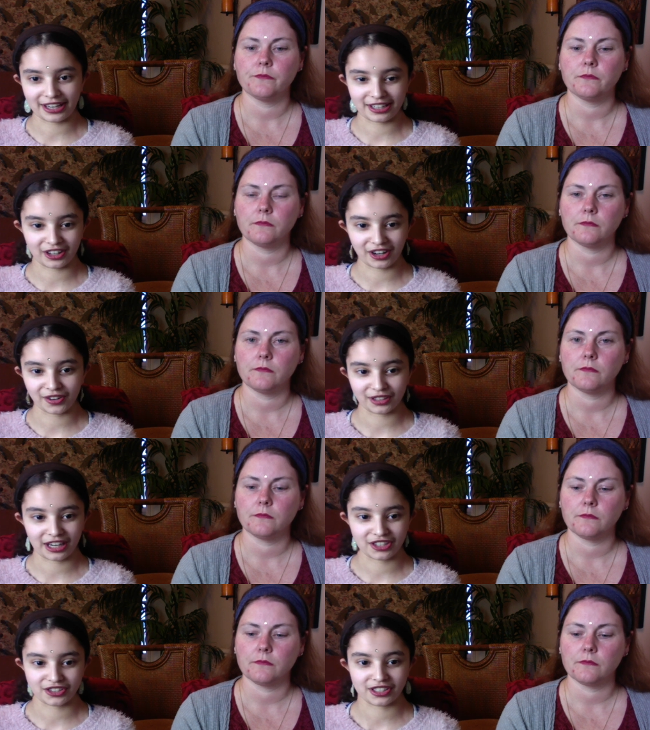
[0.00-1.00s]
Speaker 1: in our own
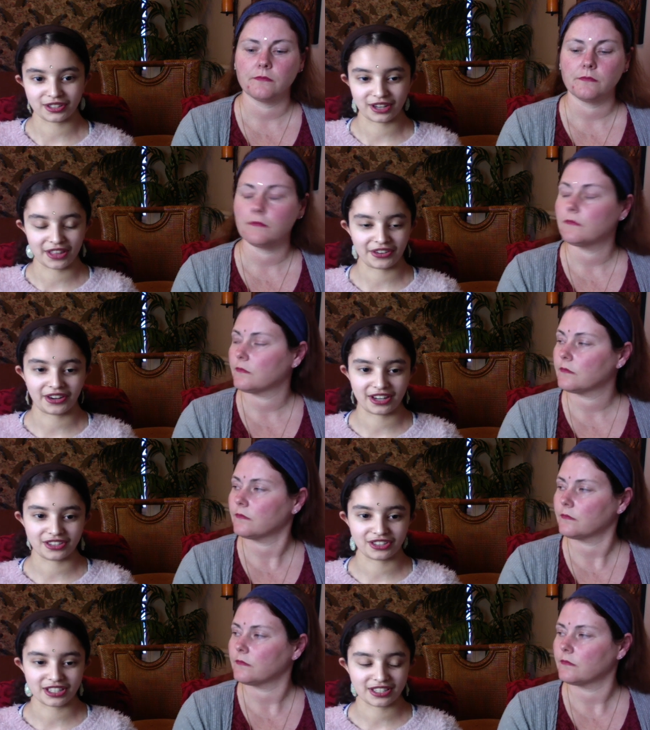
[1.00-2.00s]
countries or other
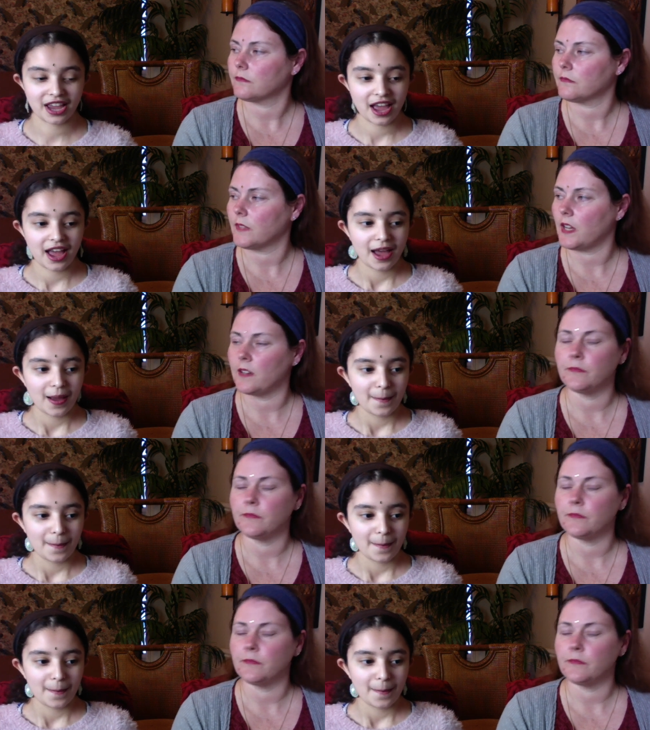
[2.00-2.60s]
countries. Yeah.